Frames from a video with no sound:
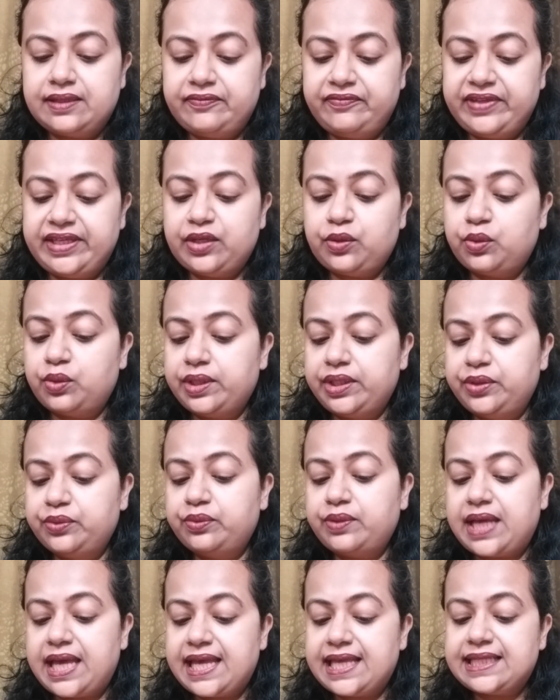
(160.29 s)

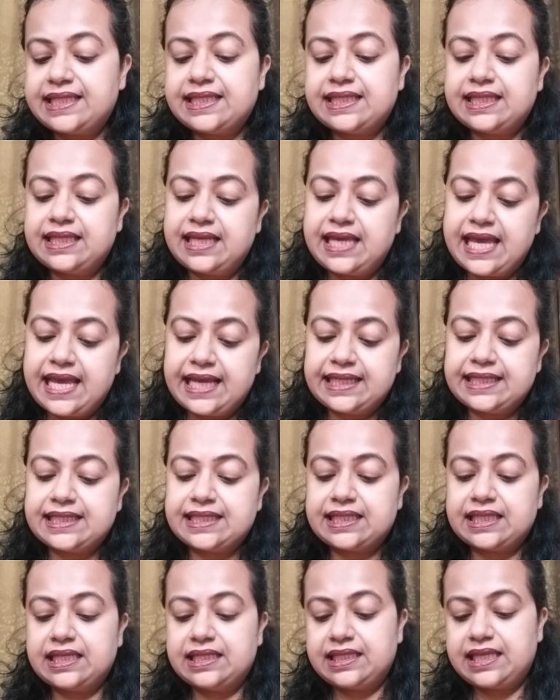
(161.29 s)

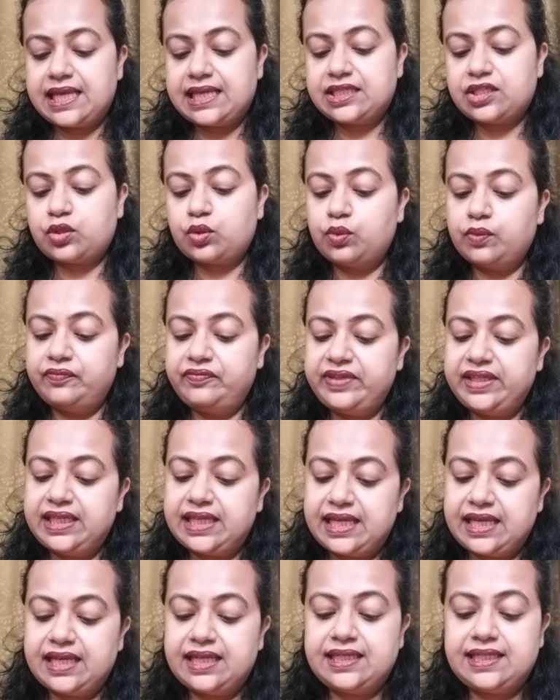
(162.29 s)

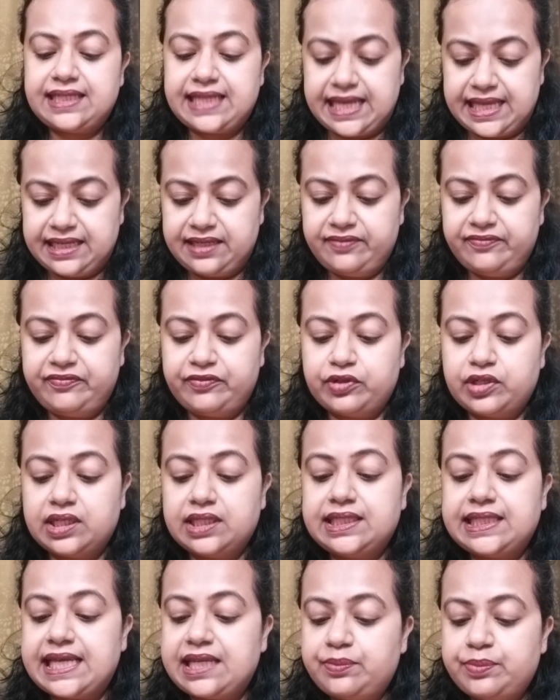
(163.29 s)
VOUSXSOVA10 for a
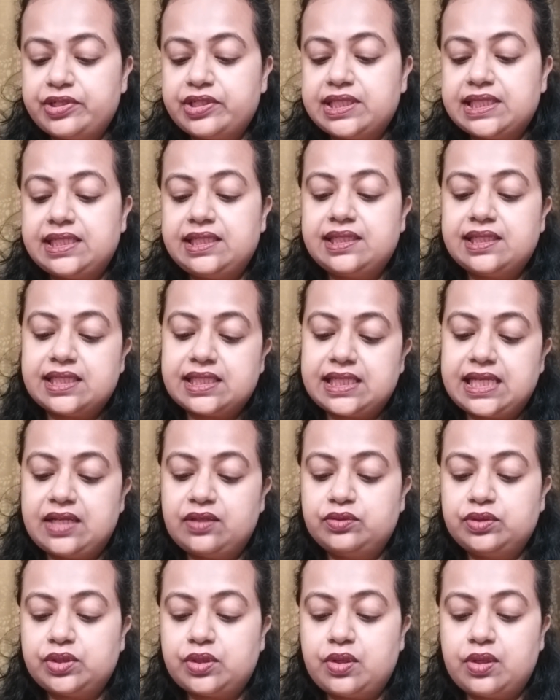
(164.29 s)
10% discount